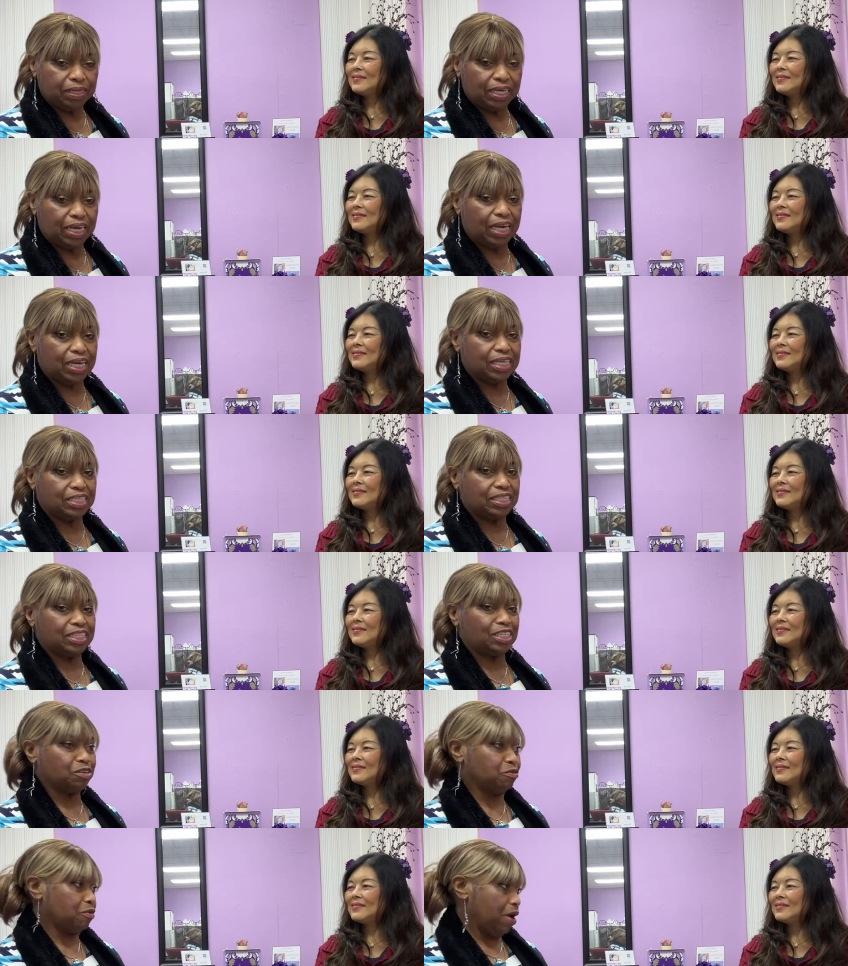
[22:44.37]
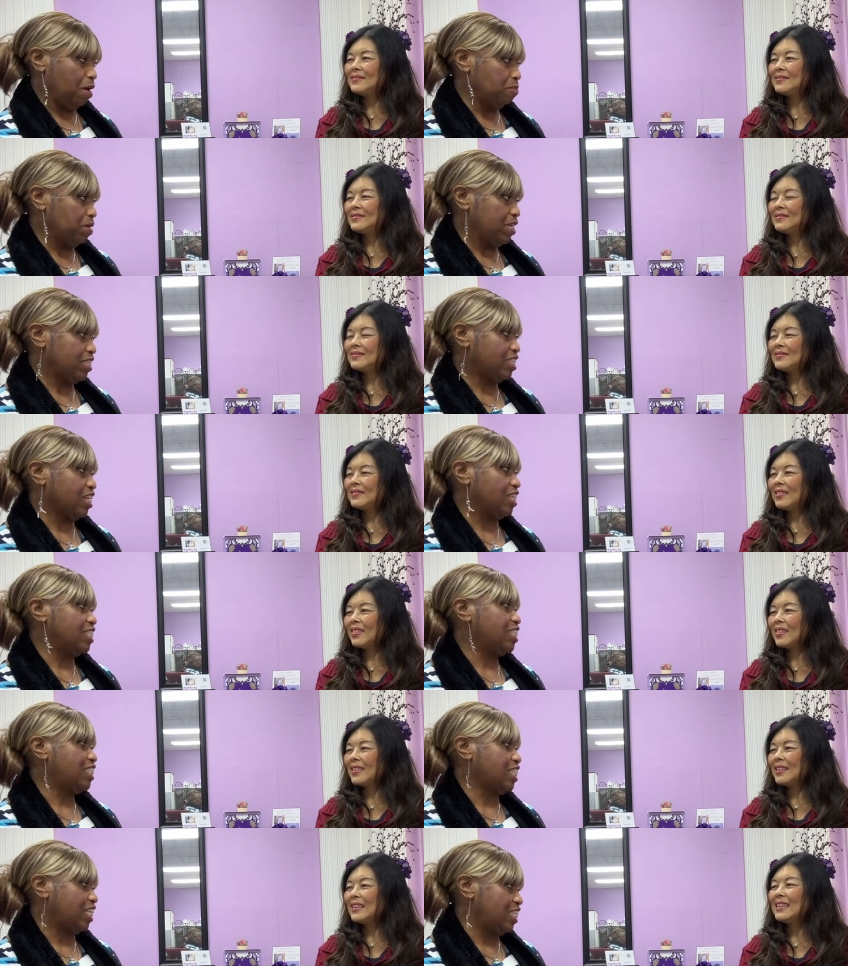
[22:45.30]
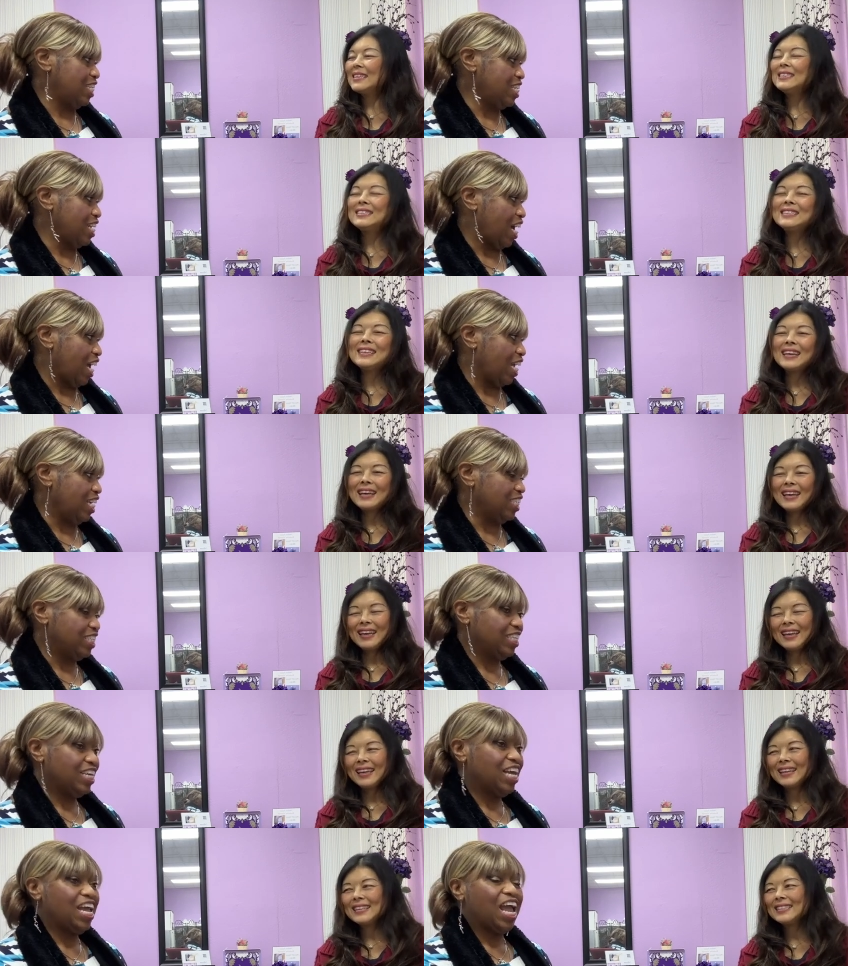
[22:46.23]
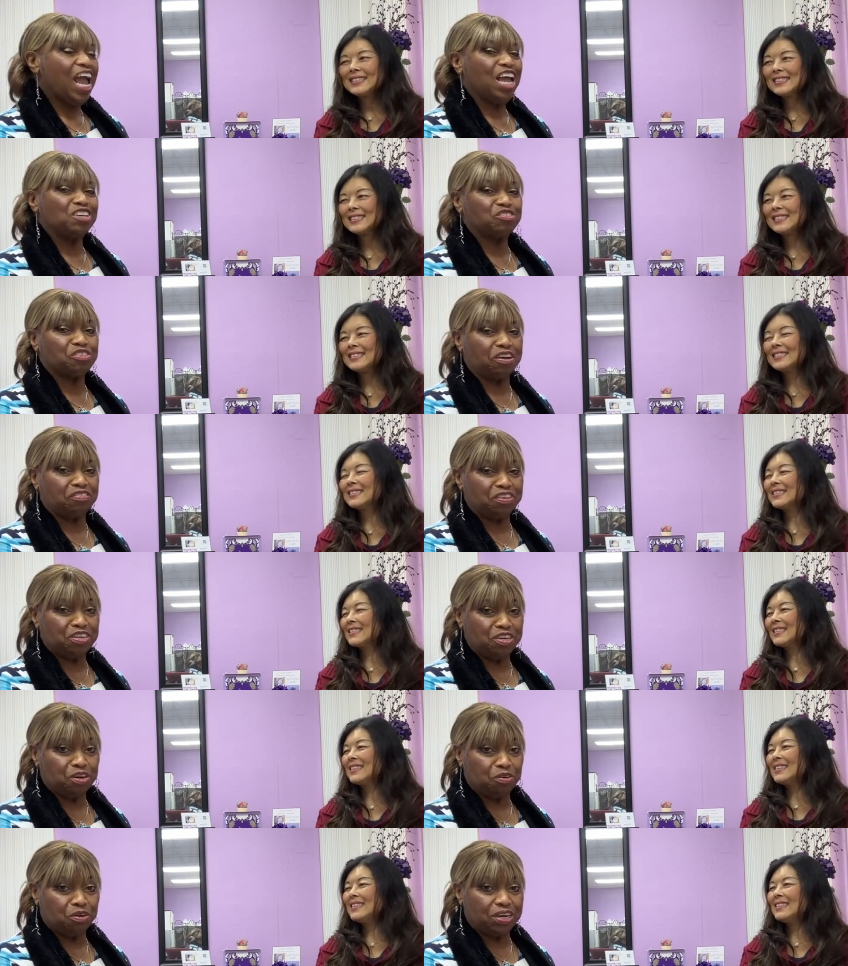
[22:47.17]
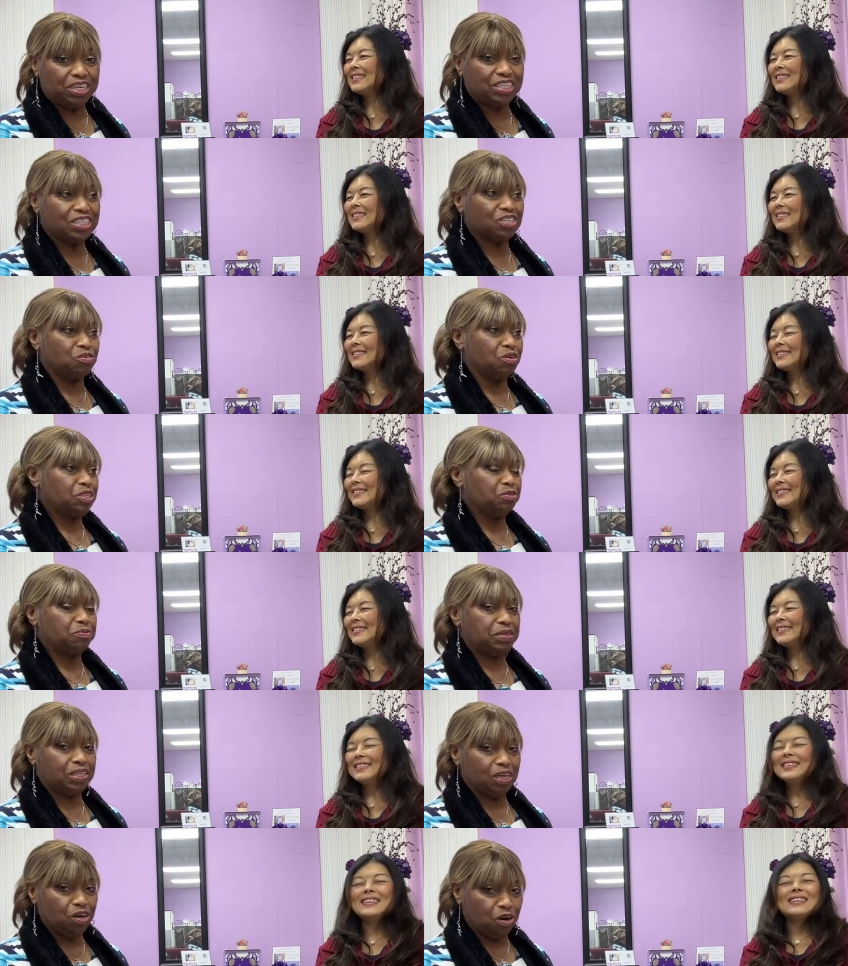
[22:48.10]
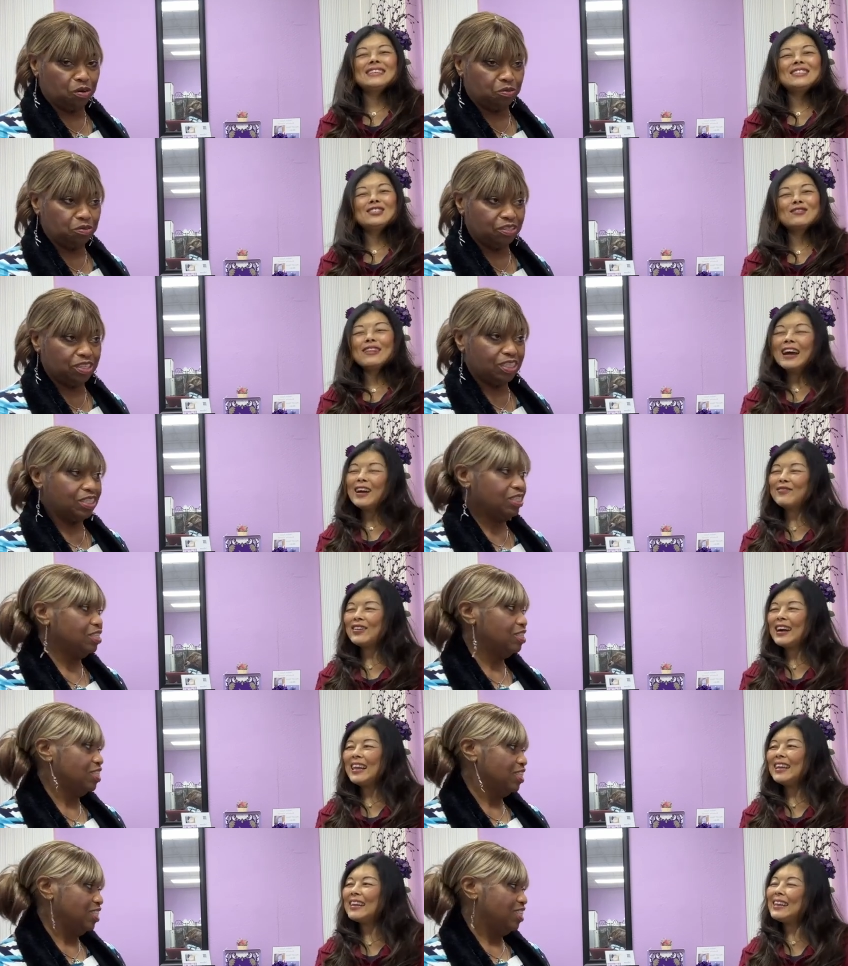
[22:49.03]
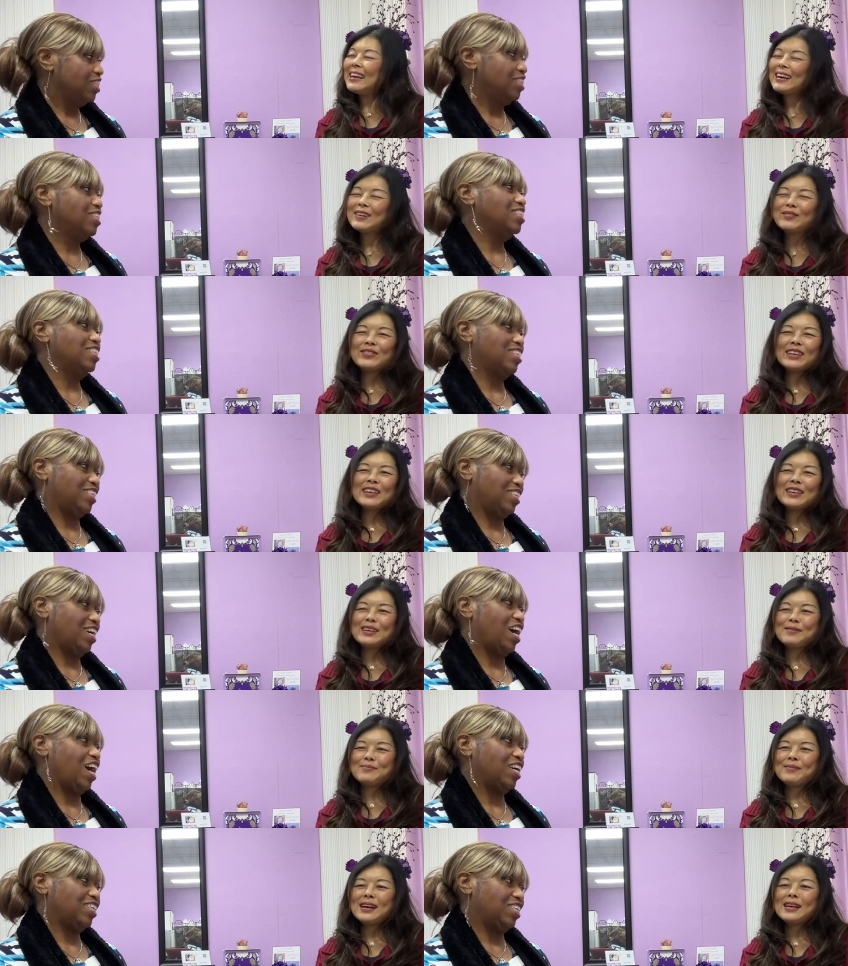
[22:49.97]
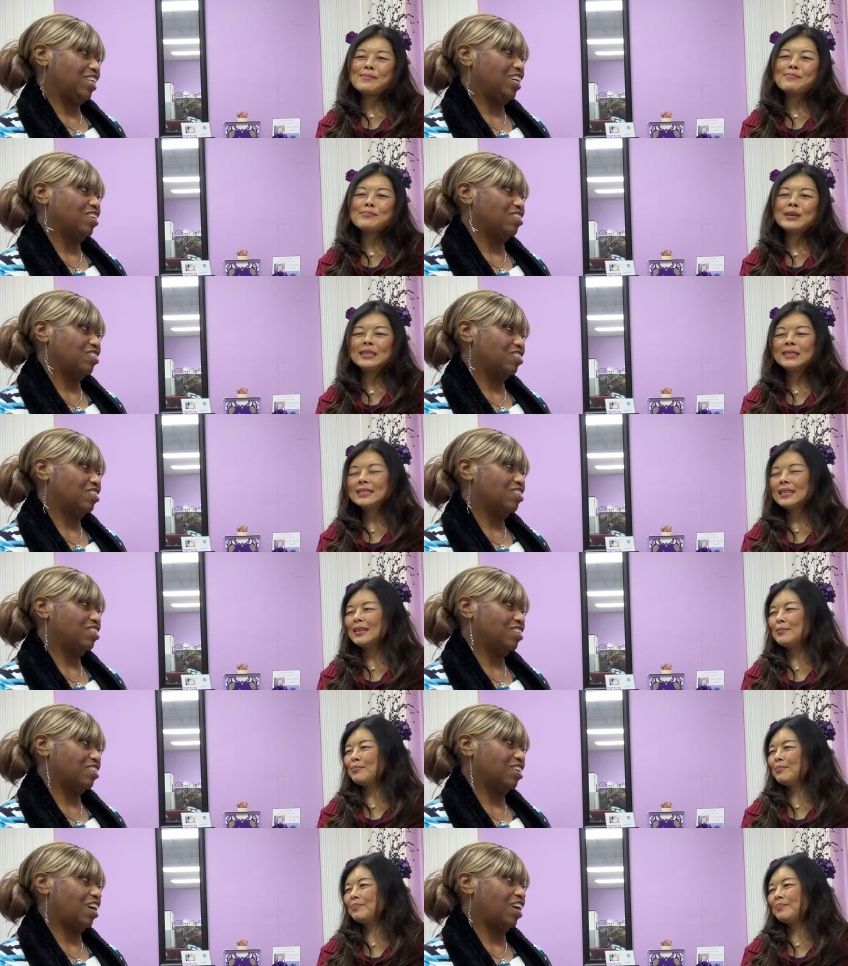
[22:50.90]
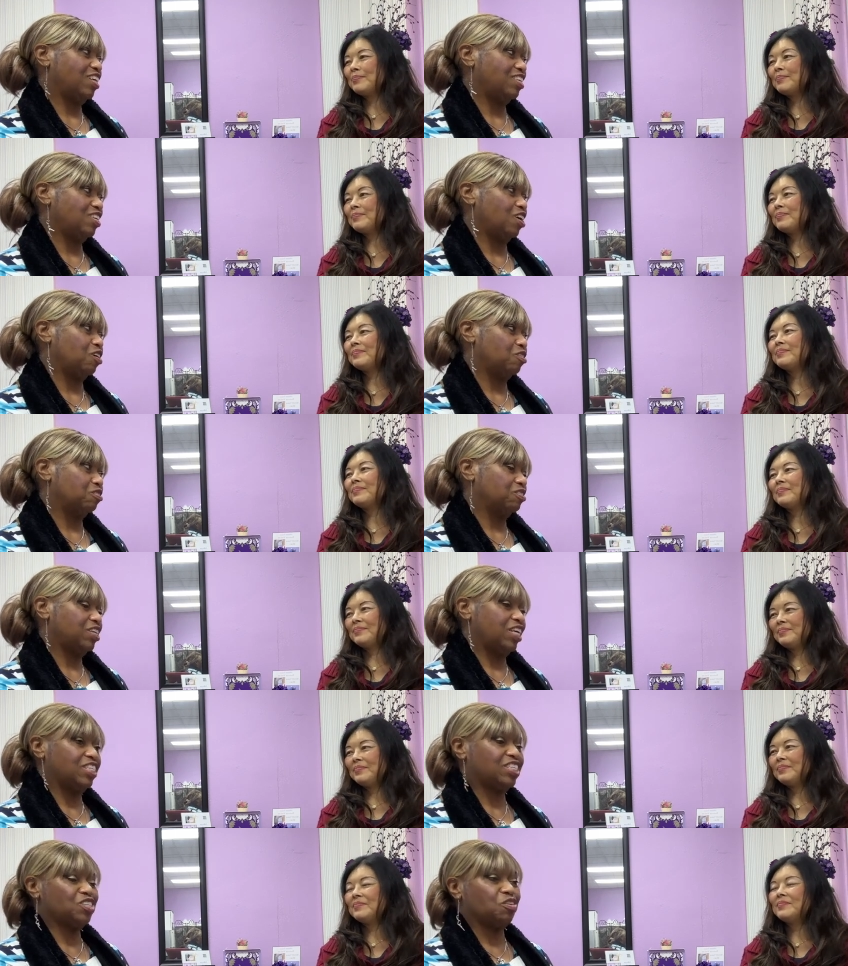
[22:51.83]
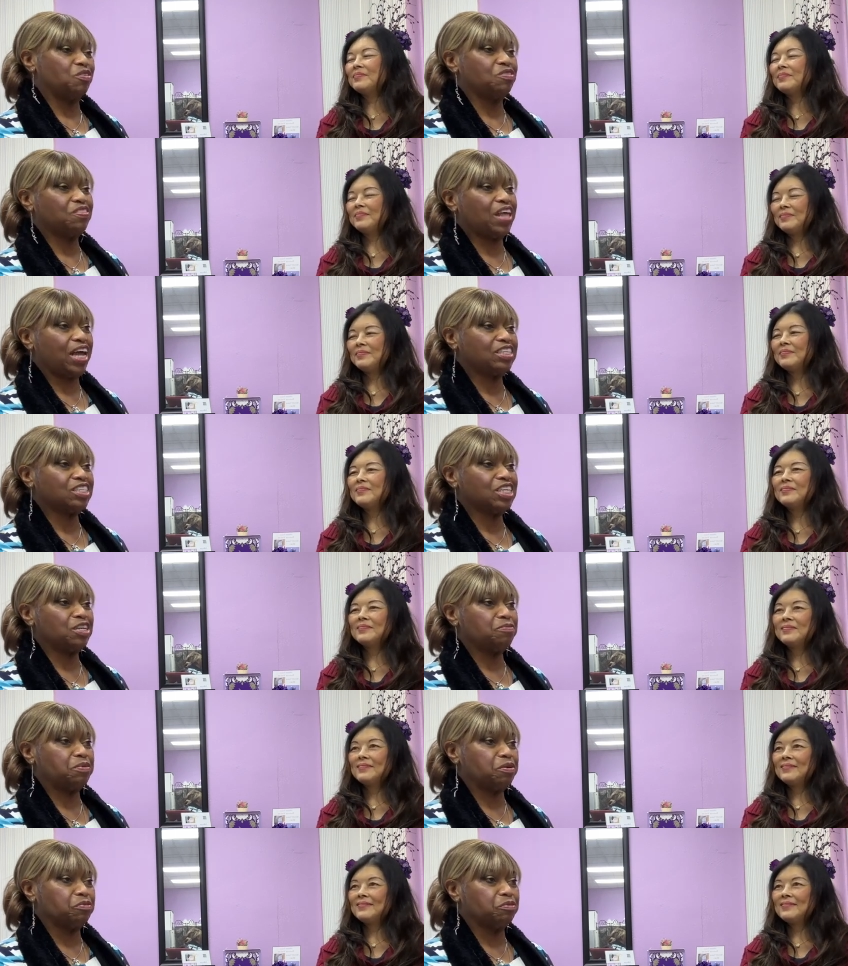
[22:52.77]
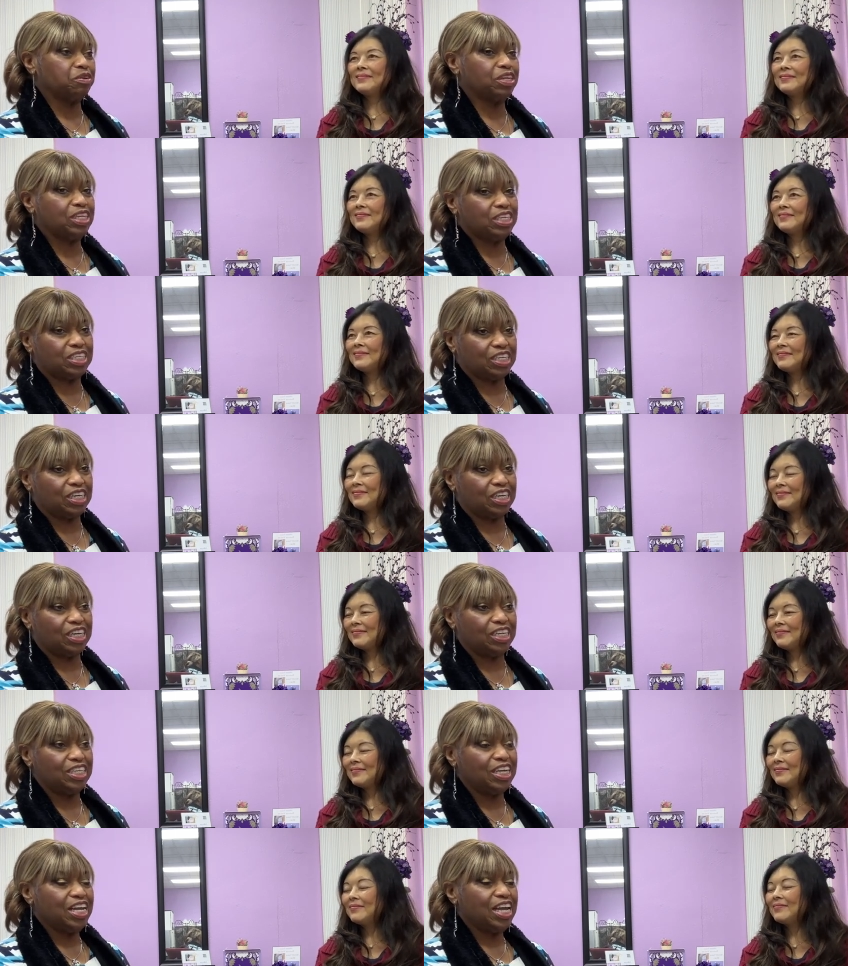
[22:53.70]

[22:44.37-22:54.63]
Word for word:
Speaker 1: is the Grammys on Sunday night. Yes. And Trevor Noah is going to be the host. Trevor, I love him. I, I miss him. I know. It, so that's going to be really good.